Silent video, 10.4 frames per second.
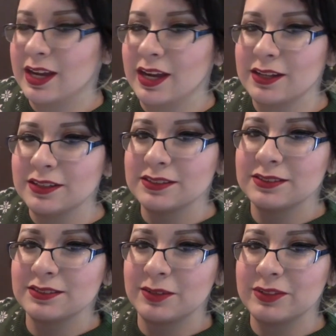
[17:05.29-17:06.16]

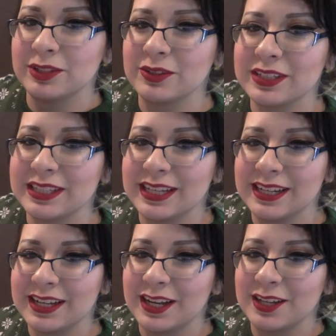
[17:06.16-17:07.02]
I mean, look at that.
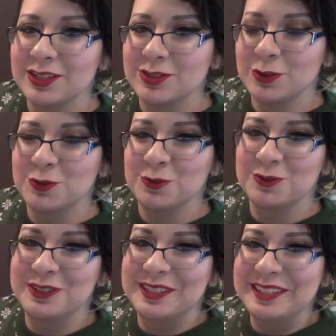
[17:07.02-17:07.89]
I kind of don't.
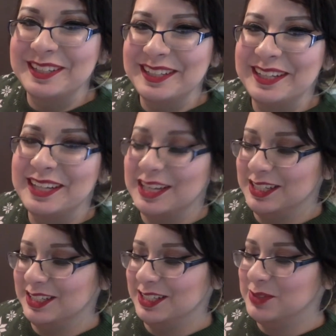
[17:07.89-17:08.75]

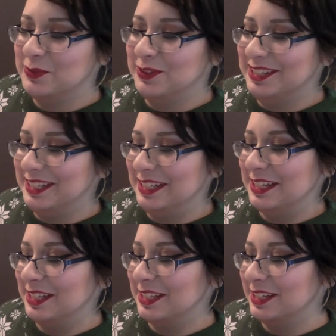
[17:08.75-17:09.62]
It's pretty.
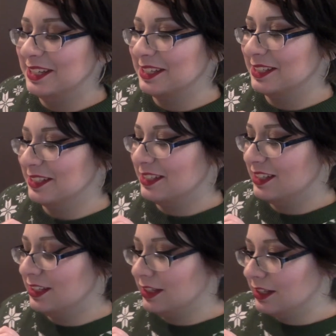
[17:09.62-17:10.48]
I like it.
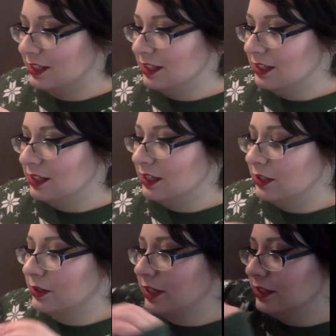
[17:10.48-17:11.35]

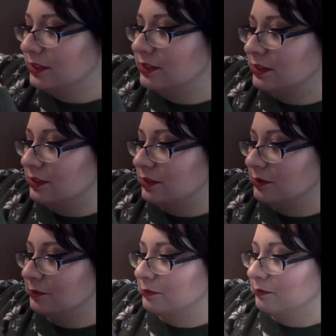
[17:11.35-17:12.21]
Okay,
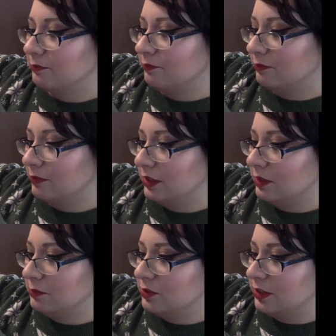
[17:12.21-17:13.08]

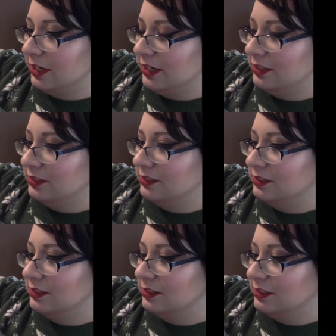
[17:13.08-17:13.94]
I'm sorry.
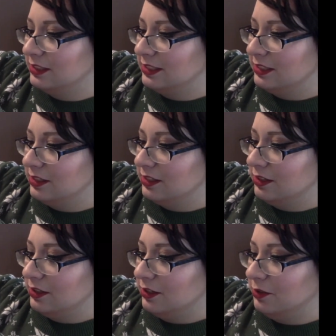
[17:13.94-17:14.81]

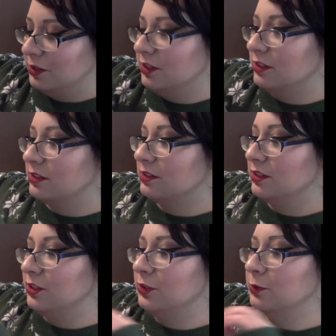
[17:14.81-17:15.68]
Oh,
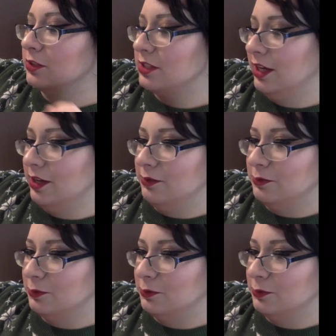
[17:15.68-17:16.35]
you are tough.